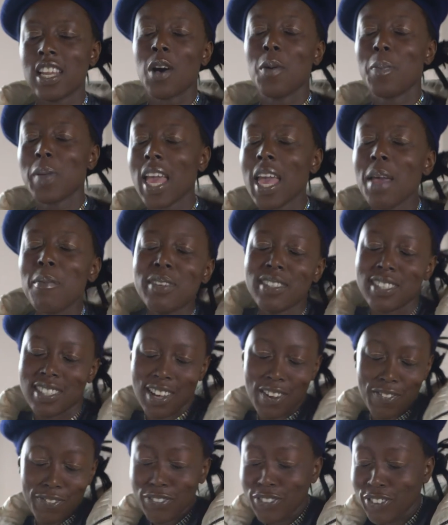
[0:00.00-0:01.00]
I'll be able
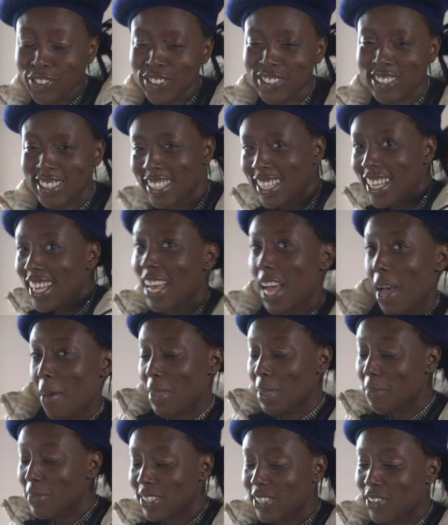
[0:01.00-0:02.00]
to afford,
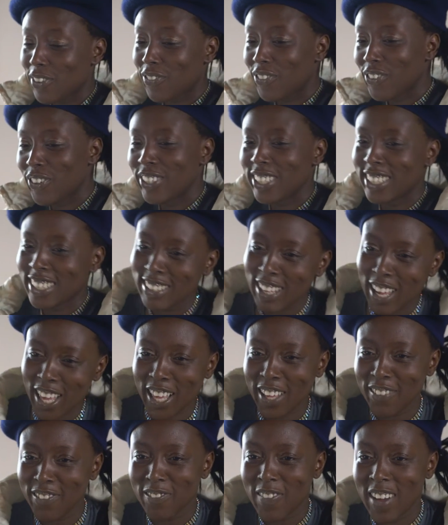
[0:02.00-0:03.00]

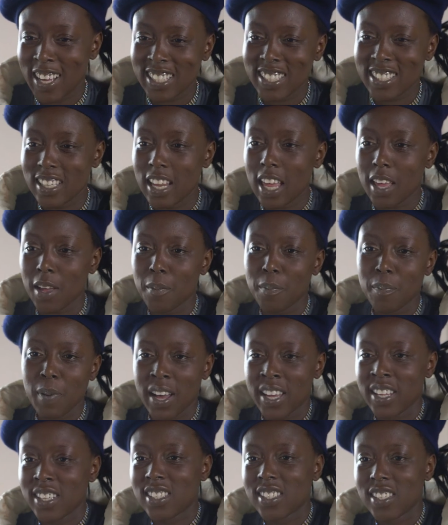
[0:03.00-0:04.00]
like my like
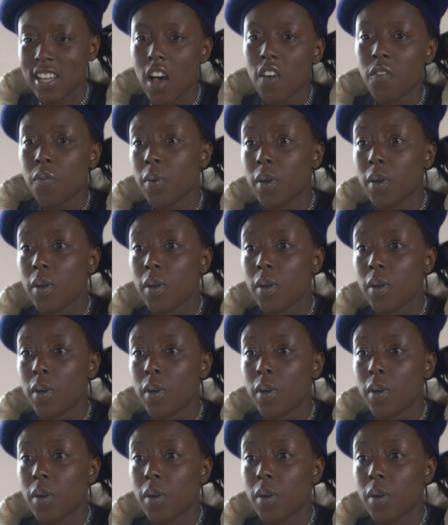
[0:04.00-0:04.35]
buying stuff.